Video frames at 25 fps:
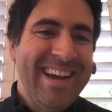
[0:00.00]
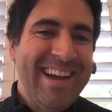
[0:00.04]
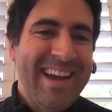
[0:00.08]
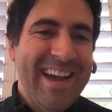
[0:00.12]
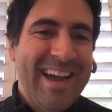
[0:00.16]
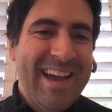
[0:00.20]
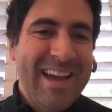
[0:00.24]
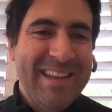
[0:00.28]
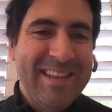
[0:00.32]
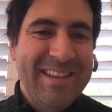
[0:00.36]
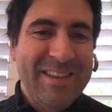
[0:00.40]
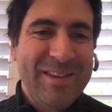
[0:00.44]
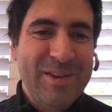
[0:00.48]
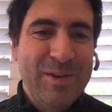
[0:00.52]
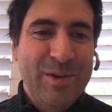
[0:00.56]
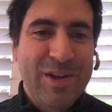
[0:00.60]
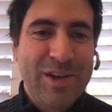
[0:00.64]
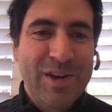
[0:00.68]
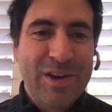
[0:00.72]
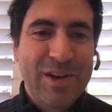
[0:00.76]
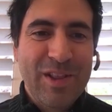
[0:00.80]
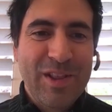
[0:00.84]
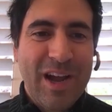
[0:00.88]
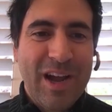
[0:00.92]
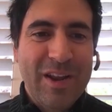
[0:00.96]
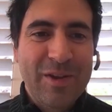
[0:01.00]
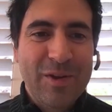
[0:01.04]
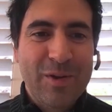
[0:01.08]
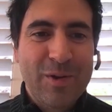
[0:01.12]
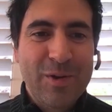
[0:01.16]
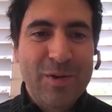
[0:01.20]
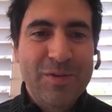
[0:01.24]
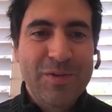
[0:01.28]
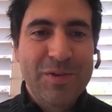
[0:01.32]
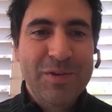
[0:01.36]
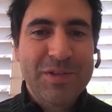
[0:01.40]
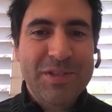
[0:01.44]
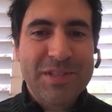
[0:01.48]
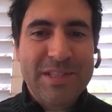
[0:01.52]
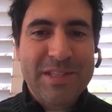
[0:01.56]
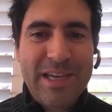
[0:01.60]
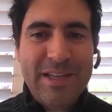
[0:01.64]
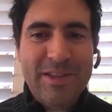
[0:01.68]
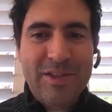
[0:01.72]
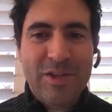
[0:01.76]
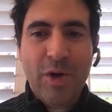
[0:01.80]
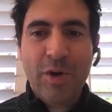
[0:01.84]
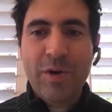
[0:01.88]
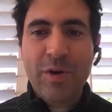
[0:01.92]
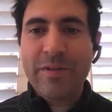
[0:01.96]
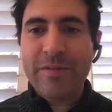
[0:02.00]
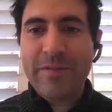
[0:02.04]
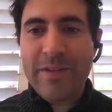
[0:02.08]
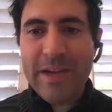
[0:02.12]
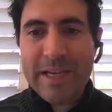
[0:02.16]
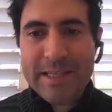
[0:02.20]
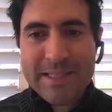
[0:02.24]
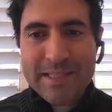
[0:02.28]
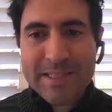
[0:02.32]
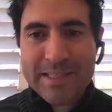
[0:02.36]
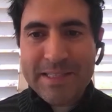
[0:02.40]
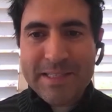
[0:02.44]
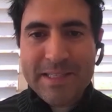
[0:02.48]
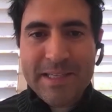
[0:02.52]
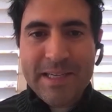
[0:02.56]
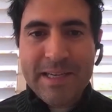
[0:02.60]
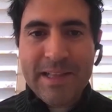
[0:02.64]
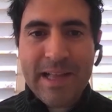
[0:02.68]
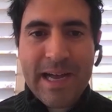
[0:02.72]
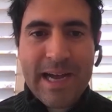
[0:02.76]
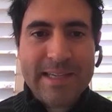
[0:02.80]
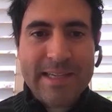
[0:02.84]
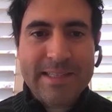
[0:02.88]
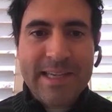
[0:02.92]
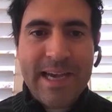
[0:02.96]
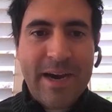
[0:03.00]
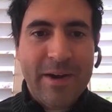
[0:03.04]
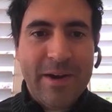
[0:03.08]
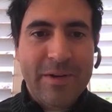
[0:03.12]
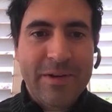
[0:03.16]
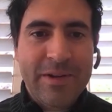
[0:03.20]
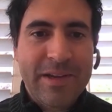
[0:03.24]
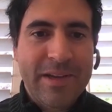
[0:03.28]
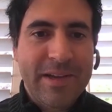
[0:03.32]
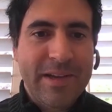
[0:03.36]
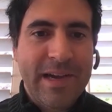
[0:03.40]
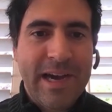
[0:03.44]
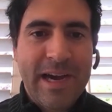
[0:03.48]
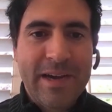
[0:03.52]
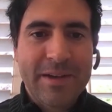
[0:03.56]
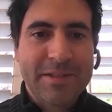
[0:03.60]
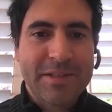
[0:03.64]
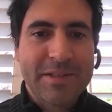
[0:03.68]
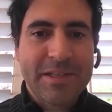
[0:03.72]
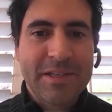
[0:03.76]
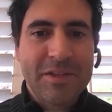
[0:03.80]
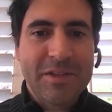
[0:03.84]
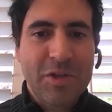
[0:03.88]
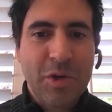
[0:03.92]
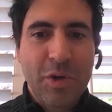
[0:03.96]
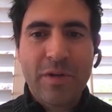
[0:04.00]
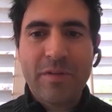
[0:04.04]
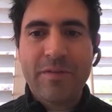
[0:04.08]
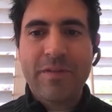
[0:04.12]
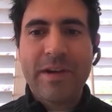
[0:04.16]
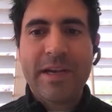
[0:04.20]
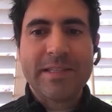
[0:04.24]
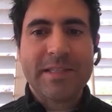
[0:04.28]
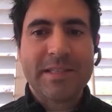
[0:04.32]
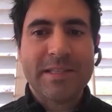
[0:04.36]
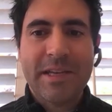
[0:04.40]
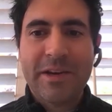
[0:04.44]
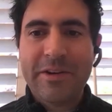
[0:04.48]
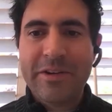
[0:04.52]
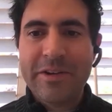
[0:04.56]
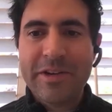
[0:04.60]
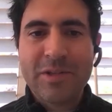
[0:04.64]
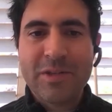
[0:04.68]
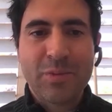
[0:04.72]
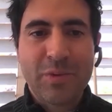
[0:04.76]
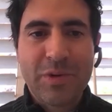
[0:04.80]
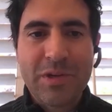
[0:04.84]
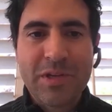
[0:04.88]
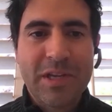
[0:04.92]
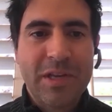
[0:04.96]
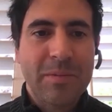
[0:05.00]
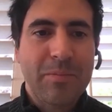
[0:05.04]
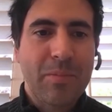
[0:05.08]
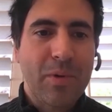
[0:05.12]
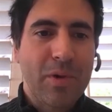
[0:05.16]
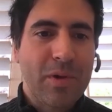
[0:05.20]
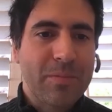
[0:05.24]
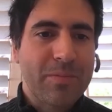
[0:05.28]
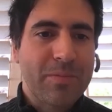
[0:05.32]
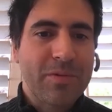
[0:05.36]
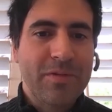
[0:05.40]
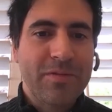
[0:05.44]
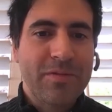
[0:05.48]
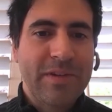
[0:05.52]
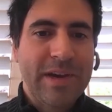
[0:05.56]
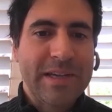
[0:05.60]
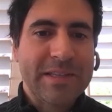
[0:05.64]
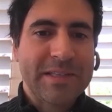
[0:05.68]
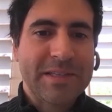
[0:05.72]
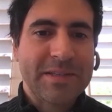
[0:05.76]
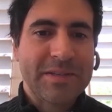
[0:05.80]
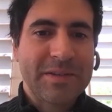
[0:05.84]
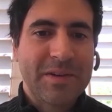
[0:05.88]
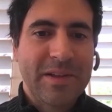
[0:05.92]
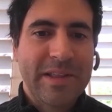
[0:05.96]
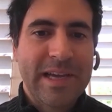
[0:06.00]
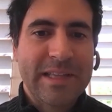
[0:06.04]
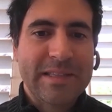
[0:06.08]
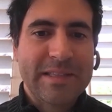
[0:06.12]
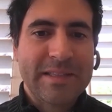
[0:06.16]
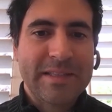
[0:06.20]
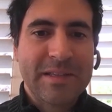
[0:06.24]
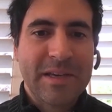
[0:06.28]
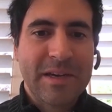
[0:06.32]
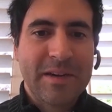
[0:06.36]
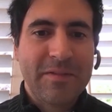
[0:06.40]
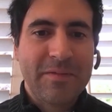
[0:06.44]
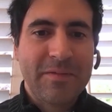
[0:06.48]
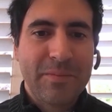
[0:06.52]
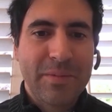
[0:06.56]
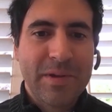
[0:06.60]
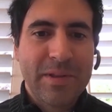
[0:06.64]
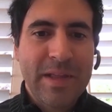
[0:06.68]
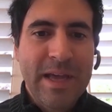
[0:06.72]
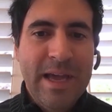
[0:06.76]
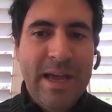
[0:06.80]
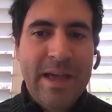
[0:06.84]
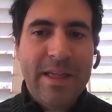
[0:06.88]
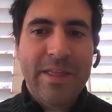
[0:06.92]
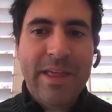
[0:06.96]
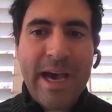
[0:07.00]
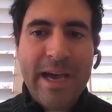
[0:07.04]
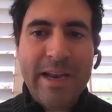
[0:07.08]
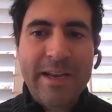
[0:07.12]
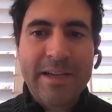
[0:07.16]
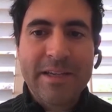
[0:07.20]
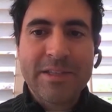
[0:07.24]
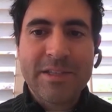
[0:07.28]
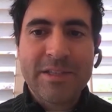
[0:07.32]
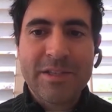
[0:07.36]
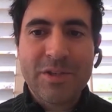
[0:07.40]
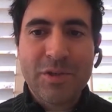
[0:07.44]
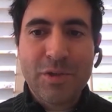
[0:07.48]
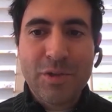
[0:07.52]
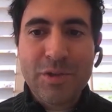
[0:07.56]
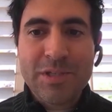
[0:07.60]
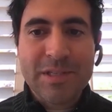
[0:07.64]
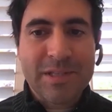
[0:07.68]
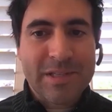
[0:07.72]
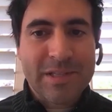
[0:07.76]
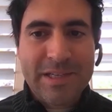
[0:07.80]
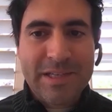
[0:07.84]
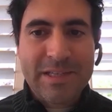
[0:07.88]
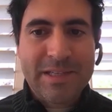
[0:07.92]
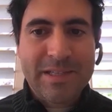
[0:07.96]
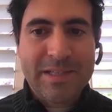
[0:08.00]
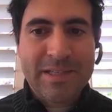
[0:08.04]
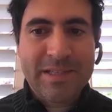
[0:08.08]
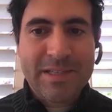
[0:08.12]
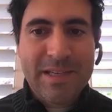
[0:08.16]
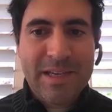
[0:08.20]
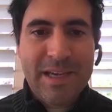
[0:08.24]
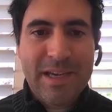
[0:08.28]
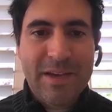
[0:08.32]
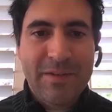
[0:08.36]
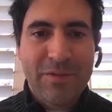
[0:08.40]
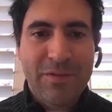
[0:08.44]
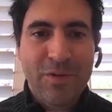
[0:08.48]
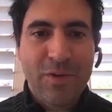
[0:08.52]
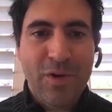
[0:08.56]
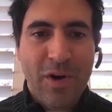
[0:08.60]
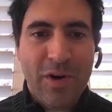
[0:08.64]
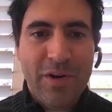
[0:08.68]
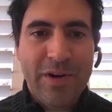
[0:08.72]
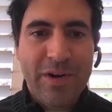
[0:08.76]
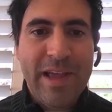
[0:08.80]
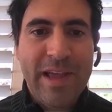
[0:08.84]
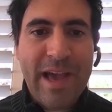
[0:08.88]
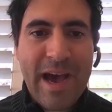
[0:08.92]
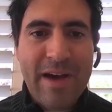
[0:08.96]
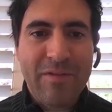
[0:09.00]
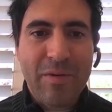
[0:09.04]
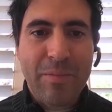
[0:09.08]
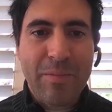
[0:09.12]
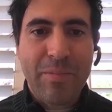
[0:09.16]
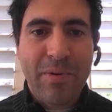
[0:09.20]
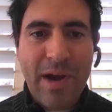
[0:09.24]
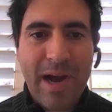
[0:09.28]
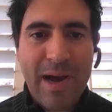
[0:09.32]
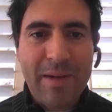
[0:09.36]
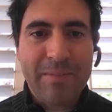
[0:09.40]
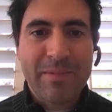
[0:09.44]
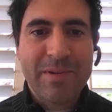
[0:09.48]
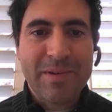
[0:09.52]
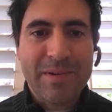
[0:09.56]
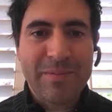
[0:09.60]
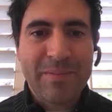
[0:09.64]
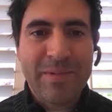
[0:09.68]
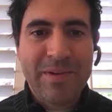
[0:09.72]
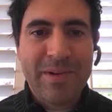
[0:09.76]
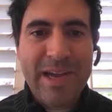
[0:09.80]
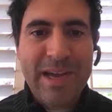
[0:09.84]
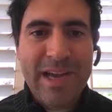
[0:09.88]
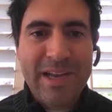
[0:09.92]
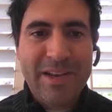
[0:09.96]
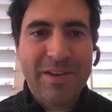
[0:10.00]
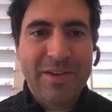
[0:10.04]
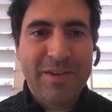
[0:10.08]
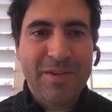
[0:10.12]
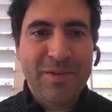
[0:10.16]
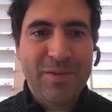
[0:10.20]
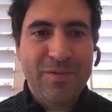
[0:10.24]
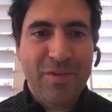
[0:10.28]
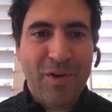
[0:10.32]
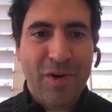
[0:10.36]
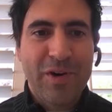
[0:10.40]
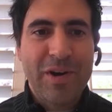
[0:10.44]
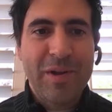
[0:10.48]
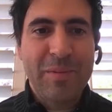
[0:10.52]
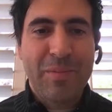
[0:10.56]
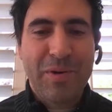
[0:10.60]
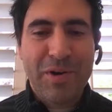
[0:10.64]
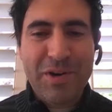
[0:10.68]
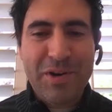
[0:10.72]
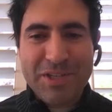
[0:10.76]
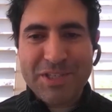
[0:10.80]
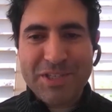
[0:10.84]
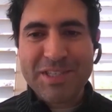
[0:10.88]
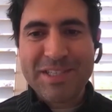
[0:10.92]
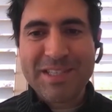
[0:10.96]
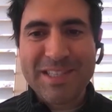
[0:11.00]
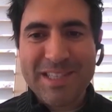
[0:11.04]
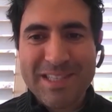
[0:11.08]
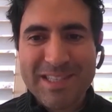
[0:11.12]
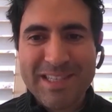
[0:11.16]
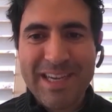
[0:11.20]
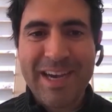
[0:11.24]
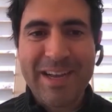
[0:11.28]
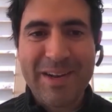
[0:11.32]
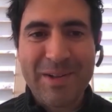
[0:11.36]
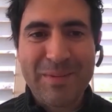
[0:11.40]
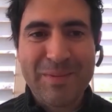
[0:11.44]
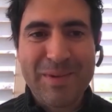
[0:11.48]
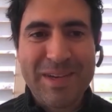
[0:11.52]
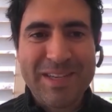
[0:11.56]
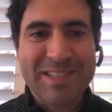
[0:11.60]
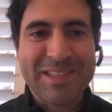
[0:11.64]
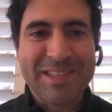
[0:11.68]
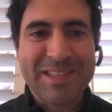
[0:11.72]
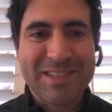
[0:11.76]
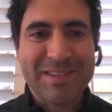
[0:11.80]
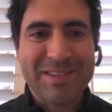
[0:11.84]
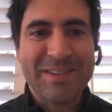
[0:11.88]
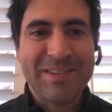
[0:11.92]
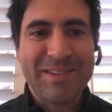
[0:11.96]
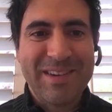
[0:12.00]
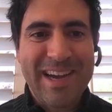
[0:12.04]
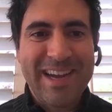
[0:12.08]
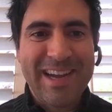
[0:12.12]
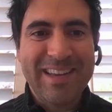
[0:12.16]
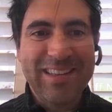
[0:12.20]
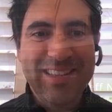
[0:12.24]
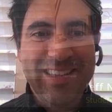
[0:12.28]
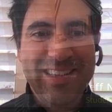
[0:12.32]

And you hear a lot of the gurus say, don't invest in D-class housing, don't invest in areas where you need a bulletproof vest and all that stuff. But that is useless if you already have a problem and you've already purchased the title, basically, right?